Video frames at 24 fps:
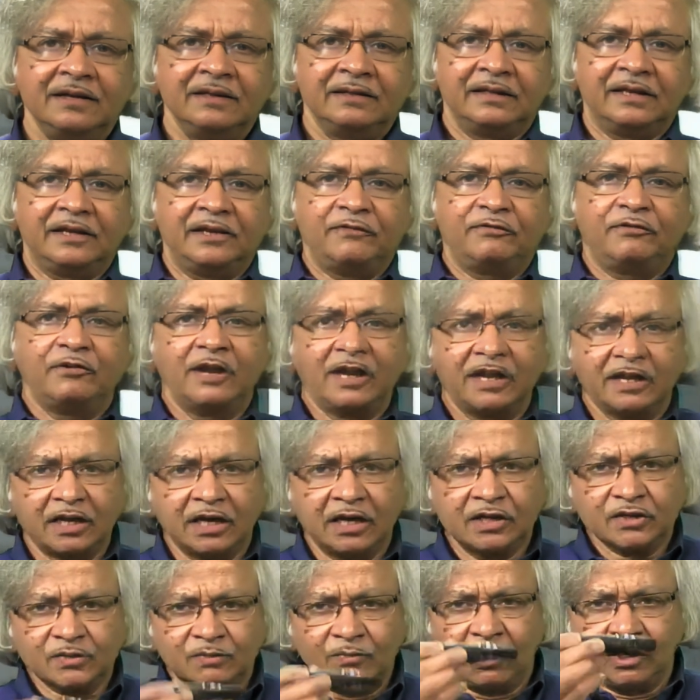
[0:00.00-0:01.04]
that if you had
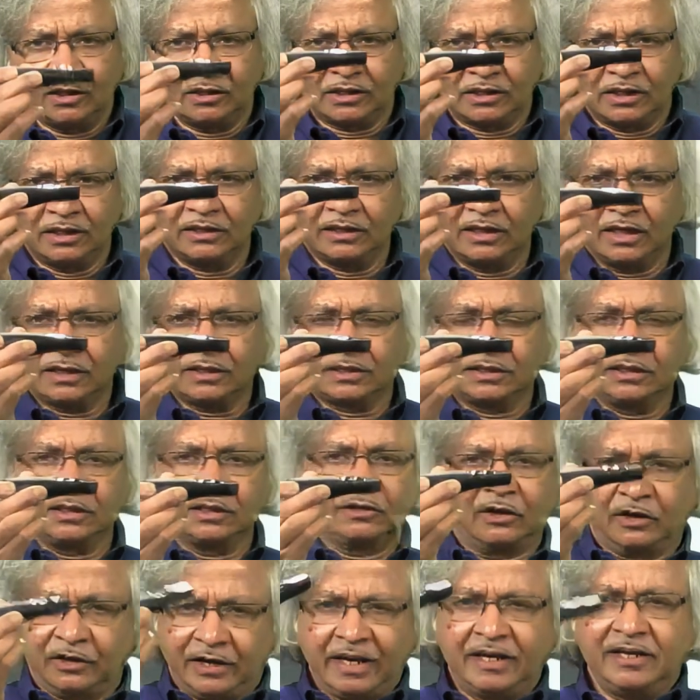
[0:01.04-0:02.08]
a small
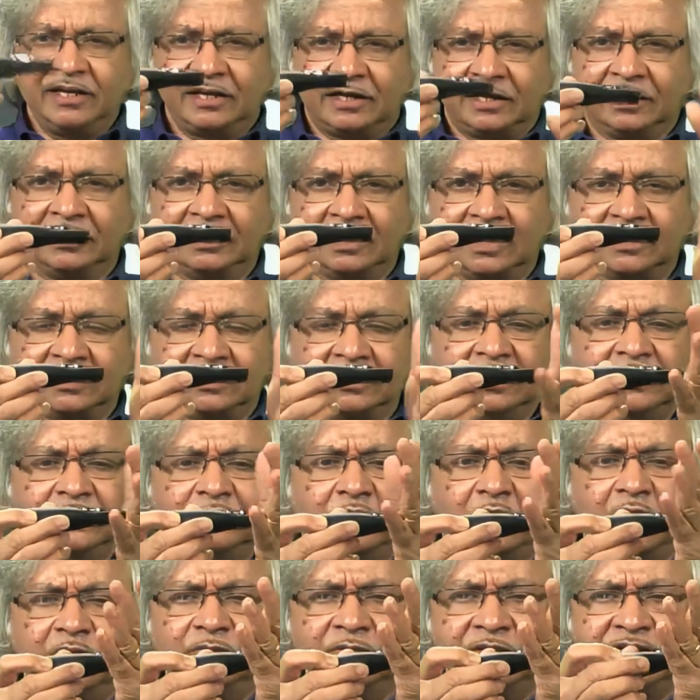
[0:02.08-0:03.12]
conductor or any conductor,
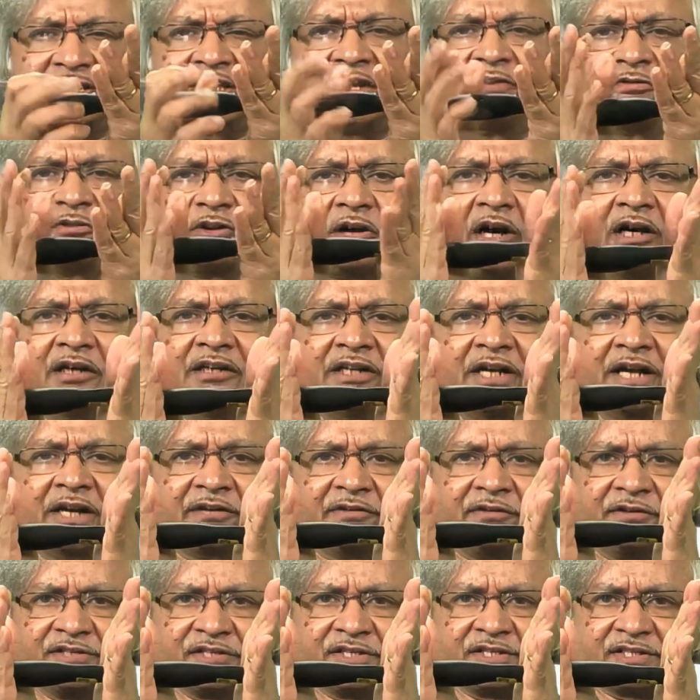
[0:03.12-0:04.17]
you always have
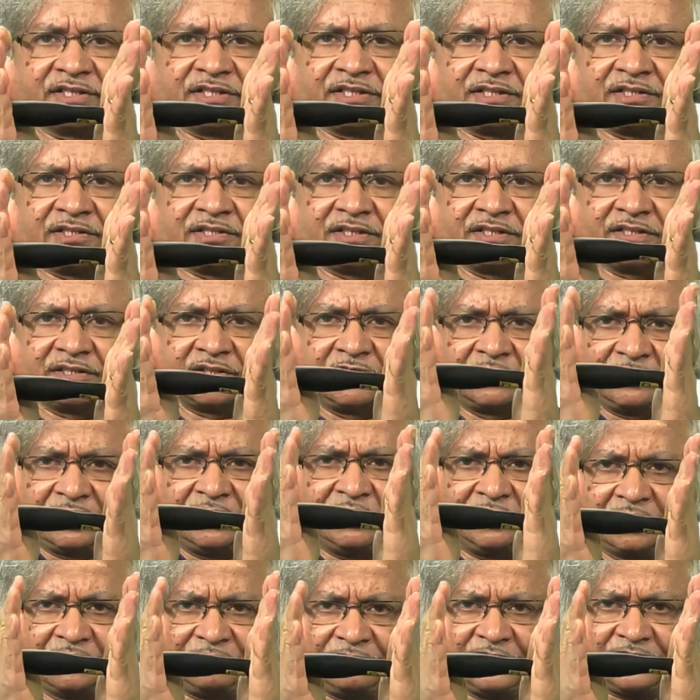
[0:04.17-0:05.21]
contact resistances or
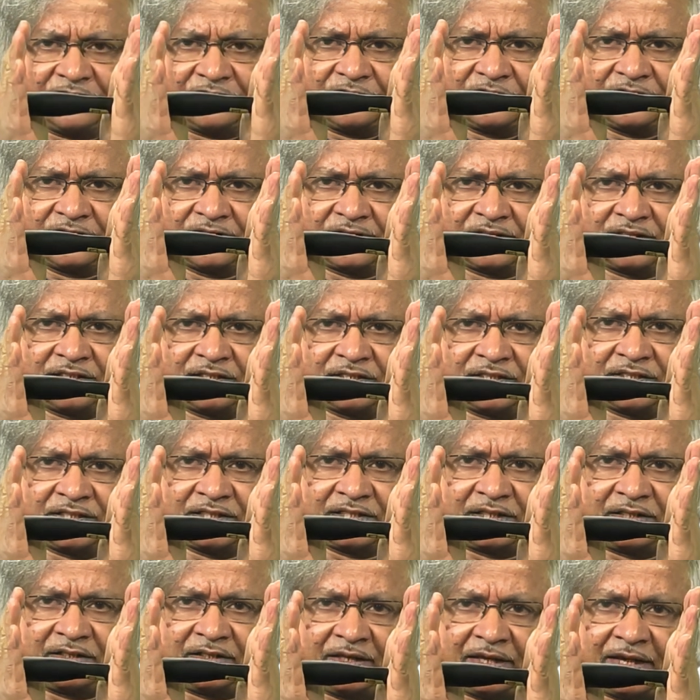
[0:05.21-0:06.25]
interface
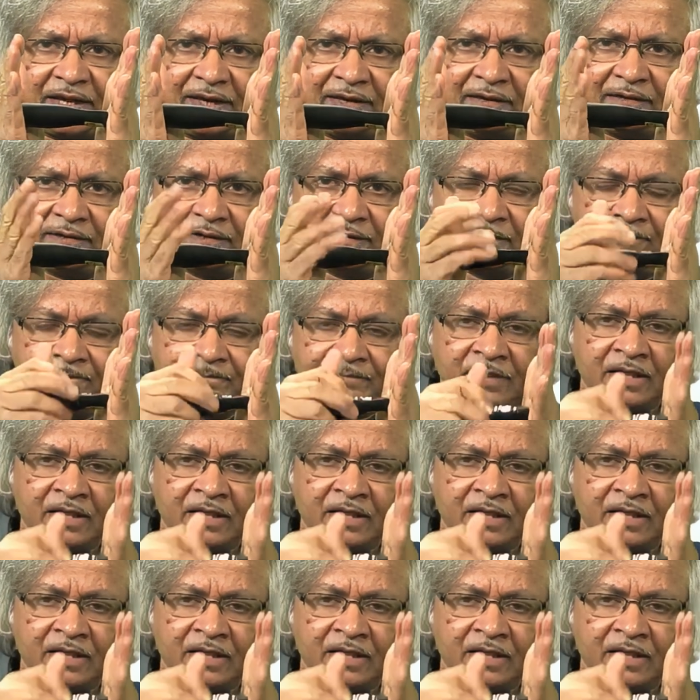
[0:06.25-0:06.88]
resistances at the end.